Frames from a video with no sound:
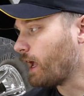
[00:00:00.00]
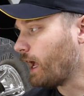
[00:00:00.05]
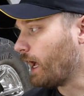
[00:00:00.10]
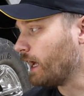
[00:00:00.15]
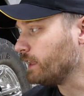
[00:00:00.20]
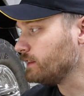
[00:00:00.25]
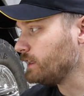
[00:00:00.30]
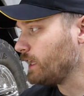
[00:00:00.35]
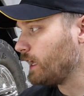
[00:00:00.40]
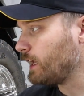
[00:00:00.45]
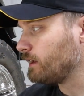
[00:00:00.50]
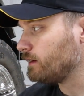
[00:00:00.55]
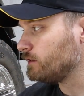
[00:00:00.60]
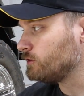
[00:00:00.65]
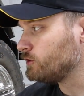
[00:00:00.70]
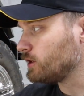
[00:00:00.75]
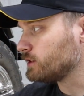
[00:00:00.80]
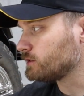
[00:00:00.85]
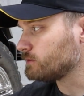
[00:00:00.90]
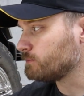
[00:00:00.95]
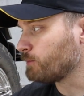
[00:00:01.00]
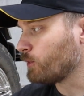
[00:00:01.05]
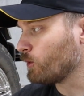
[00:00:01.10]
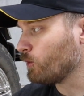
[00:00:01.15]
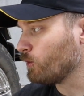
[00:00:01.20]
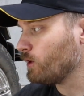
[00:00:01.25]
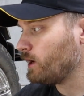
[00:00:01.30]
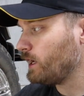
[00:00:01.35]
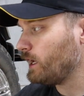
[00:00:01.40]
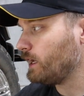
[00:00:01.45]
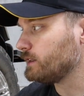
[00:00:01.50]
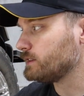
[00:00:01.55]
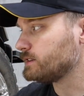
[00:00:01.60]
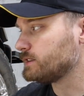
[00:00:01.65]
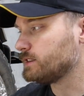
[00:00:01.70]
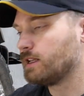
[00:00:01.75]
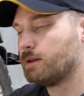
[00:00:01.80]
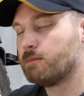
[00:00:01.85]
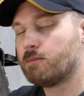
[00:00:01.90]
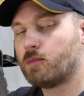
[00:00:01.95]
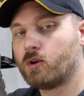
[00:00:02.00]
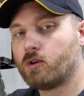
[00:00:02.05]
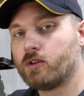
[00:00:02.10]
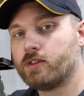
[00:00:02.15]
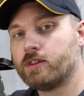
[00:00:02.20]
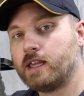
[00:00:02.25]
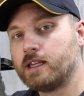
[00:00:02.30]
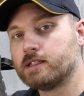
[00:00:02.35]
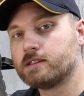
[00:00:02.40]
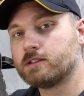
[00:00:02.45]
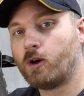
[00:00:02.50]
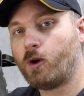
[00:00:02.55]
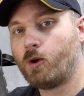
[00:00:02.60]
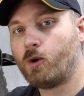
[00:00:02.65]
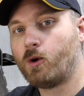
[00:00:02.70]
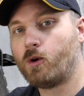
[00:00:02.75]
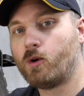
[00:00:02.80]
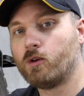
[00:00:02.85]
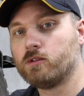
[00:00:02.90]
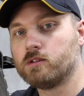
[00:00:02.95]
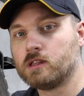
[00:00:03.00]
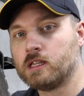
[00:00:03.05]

and then just pre-assemble this whole